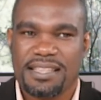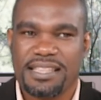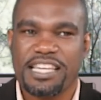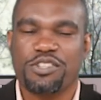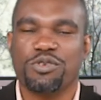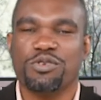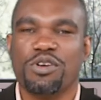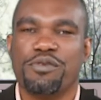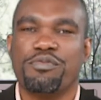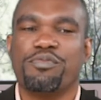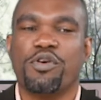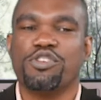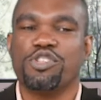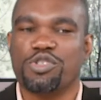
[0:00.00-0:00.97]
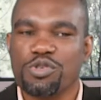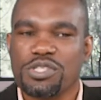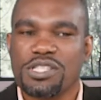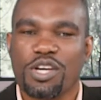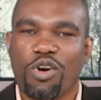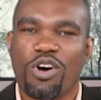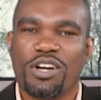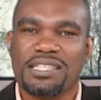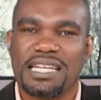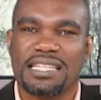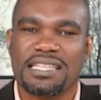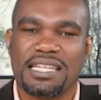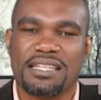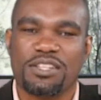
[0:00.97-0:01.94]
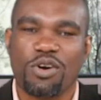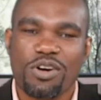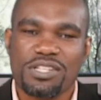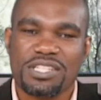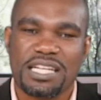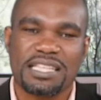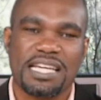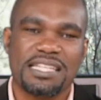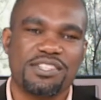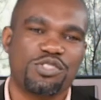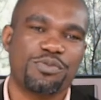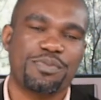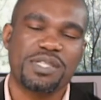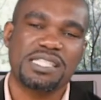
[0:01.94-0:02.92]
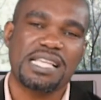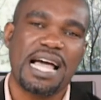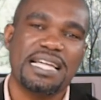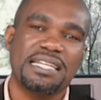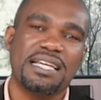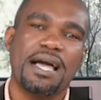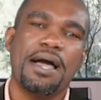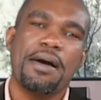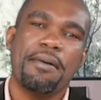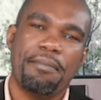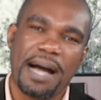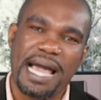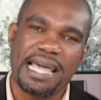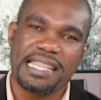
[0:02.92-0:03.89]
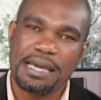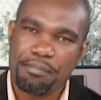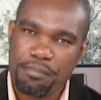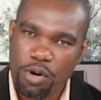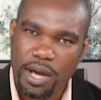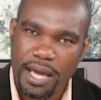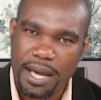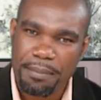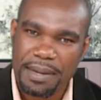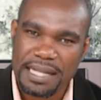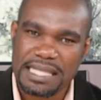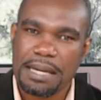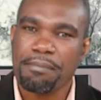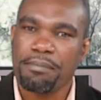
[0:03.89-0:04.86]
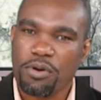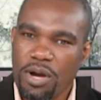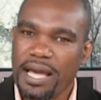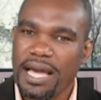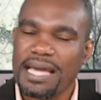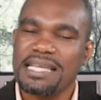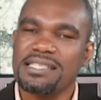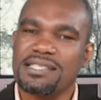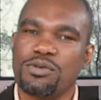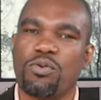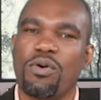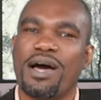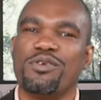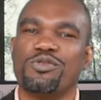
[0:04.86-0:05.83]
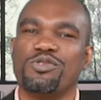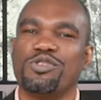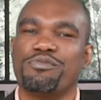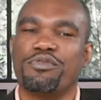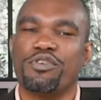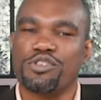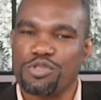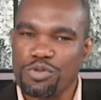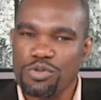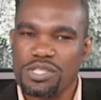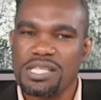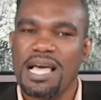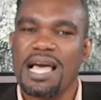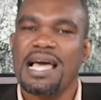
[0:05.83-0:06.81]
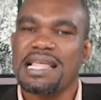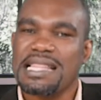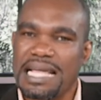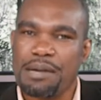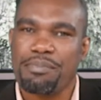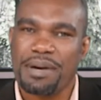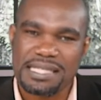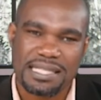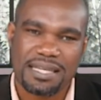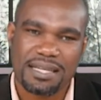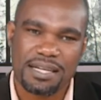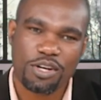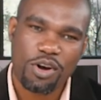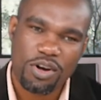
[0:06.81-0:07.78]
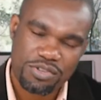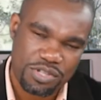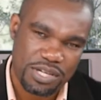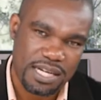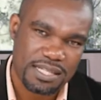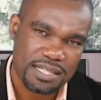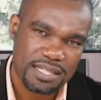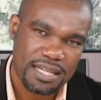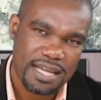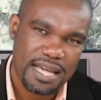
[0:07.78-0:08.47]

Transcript: They do not produce the contract, the contract that is to be signed by the employer, but the employer is the one who should produce that particular contract.